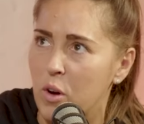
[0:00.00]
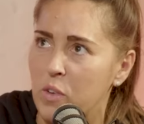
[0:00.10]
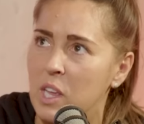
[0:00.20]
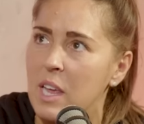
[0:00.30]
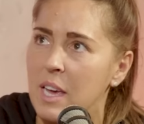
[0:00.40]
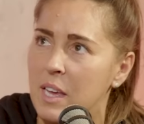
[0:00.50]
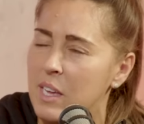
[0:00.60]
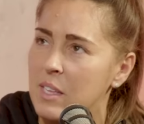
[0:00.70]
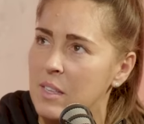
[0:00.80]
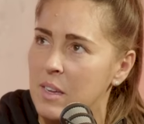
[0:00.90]
over the
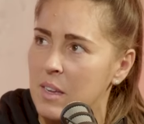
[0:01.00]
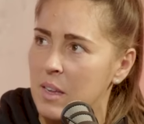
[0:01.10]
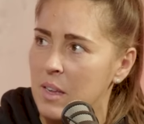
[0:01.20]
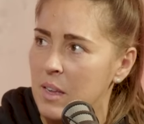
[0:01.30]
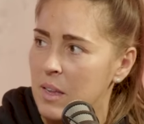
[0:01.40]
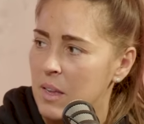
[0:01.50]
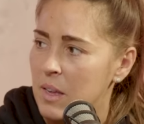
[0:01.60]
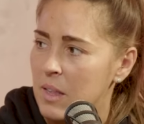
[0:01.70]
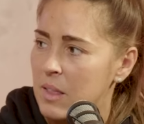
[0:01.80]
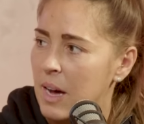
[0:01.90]
years
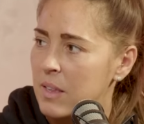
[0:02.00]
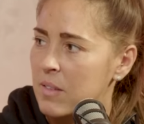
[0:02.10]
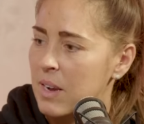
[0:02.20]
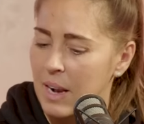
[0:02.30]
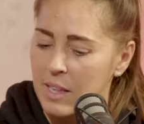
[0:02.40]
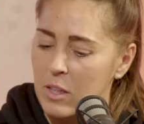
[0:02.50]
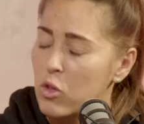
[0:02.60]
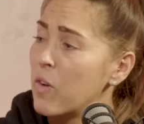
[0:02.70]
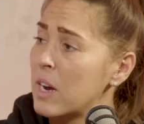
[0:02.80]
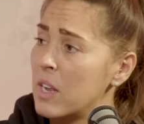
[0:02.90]
that do
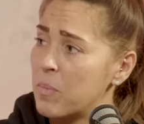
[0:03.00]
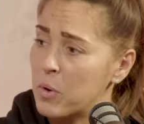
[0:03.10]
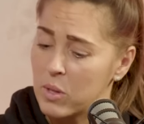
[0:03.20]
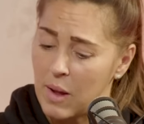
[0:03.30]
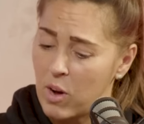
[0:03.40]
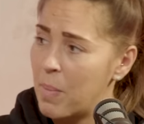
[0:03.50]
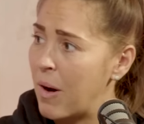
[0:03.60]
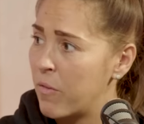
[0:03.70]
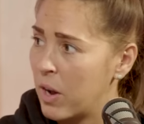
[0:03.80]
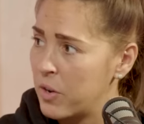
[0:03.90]
you reckon it's because they've come
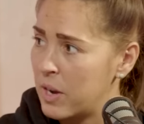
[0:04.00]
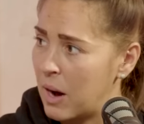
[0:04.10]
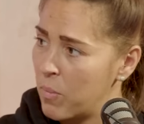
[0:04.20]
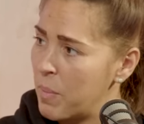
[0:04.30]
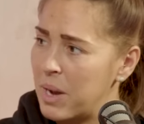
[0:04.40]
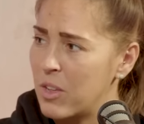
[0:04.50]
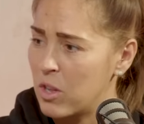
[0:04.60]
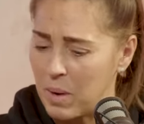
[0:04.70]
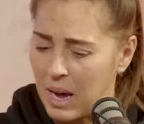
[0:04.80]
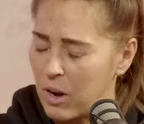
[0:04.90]
out of London now? Remember, there
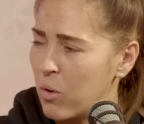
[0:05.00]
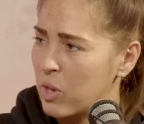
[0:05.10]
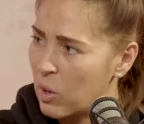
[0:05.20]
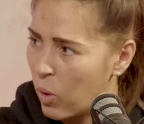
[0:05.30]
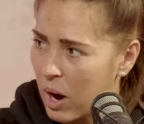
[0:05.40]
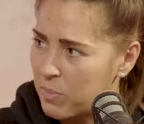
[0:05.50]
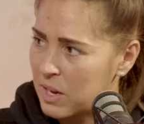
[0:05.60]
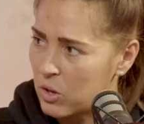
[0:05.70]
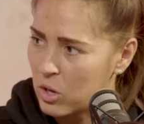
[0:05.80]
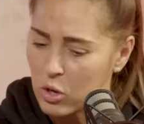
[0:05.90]
used to be like loads of little hubs
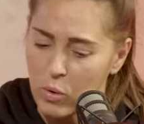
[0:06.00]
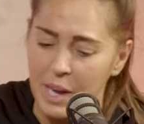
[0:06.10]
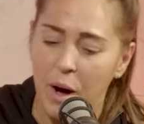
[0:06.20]
they used to do, and